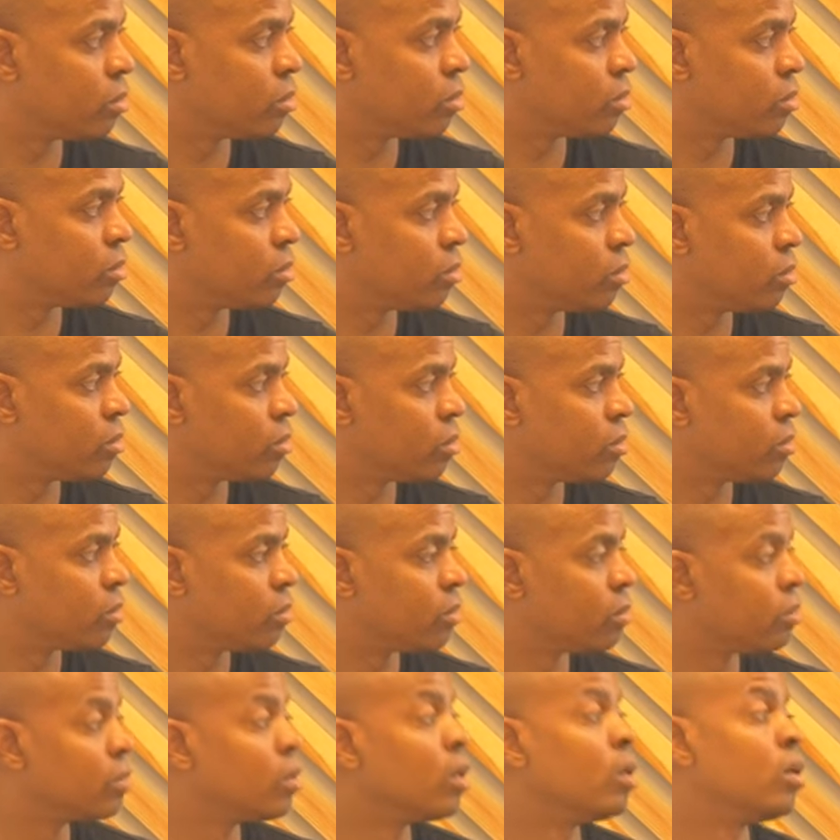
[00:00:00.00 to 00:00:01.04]
I wouldn't have been
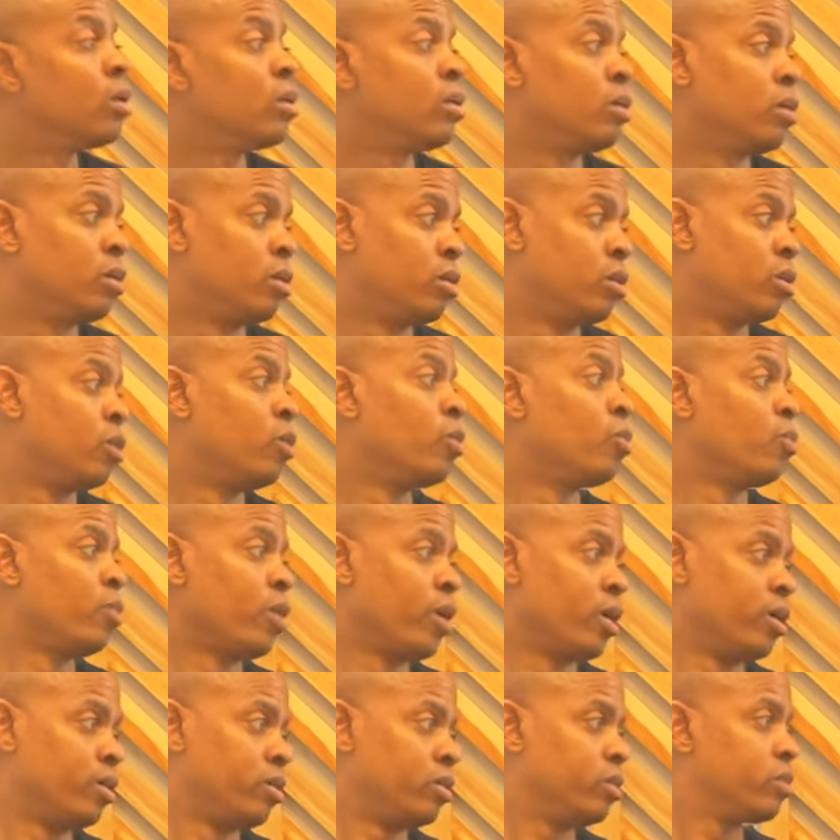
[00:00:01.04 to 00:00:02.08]
able to say anything about the right.
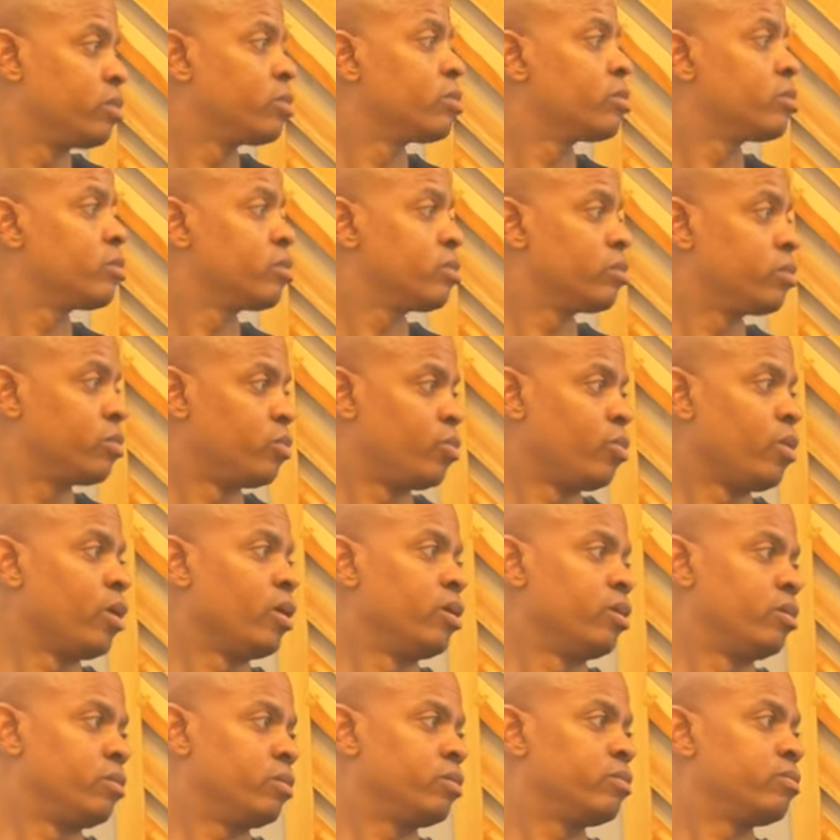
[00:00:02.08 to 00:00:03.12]
walking boy. Right.
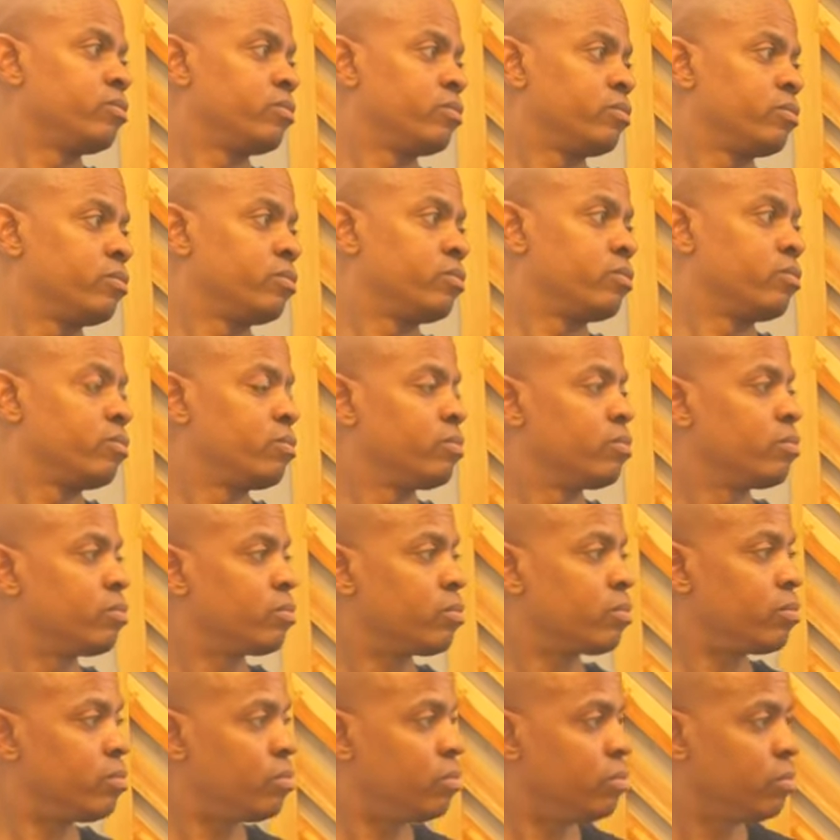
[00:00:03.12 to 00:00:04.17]
And I
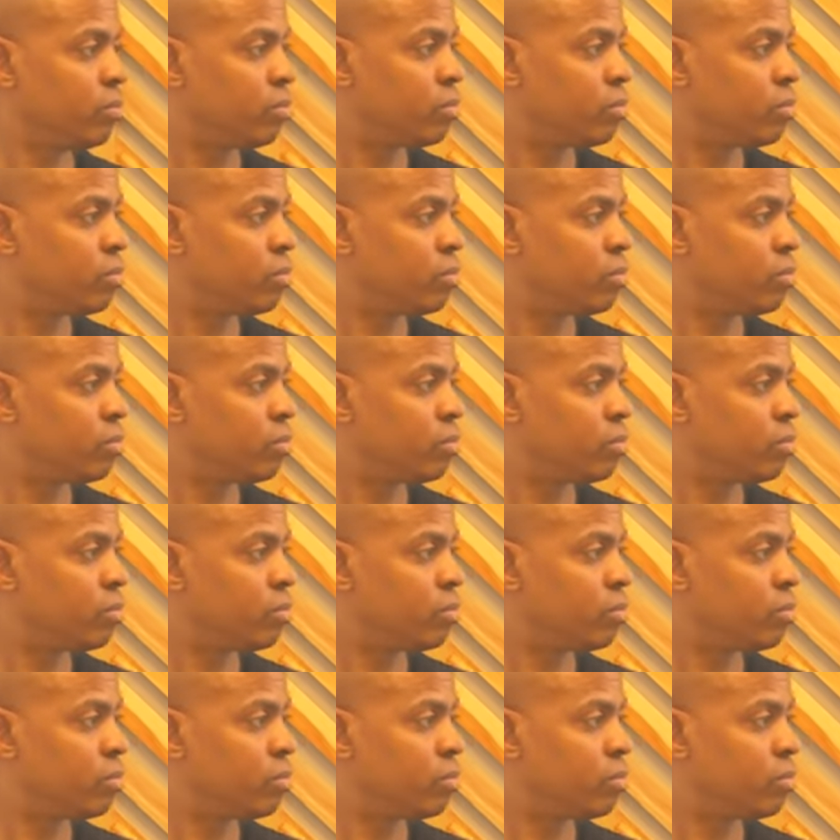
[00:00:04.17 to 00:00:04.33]
also